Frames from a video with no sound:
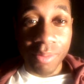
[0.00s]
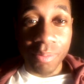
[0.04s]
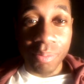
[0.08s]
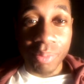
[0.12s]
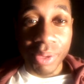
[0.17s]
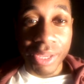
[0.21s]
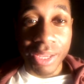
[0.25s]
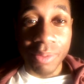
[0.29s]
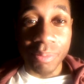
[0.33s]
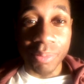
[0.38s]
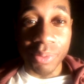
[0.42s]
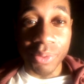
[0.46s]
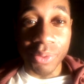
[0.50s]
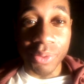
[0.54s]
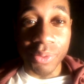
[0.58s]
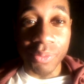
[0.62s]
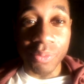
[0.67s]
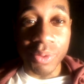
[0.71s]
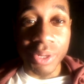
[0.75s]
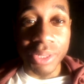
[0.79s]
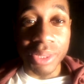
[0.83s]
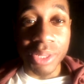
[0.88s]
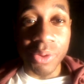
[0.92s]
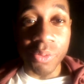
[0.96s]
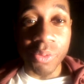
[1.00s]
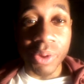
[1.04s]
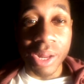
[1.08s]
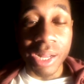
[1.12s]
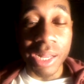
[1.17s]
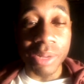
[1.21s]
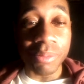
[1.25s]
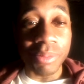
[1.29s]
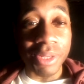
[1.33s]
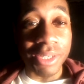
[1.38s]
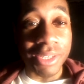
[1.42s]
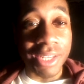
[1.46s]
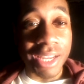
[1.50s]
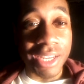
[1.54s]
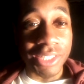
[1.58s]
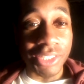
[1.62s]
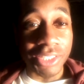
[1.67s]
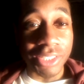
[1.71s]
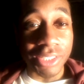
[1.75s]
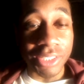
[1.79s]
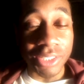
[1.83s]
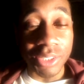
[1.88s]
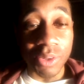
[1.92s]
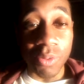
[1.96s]
people with the
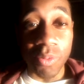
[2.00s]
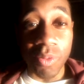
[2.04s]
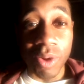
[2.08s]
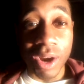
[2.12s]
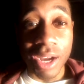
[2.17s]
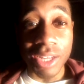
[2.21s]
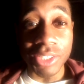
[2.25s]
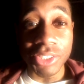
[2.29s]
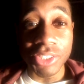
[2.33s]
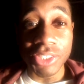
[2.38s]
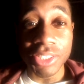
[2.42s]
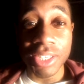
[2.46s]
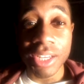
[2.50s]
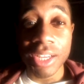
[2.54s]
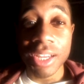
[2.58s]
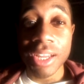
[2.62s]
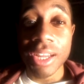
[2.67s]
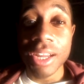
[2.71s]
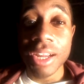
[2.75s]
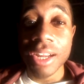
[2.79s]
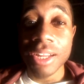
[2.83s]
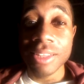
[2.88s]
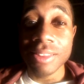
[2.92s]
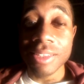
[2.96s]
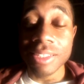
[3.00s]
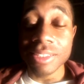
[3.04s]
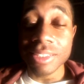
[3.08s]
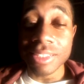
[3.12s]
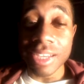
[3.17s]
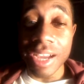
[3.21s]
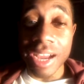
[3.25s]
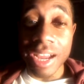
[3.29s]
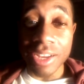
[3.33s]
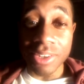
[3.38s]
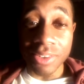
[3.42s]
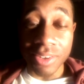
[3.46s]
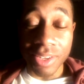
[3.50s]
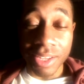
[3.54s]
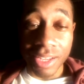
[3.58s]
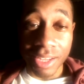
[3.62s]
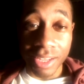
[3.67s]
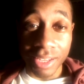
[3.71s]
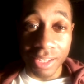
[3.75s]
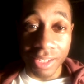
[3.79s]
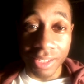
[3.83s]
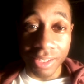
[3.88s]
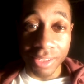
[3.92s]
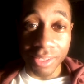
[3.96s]
recommendation to watch The Tiger
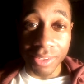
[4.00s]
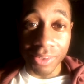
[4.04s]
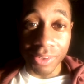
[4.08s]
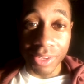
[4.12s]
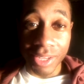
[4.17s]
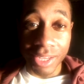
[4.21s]
King.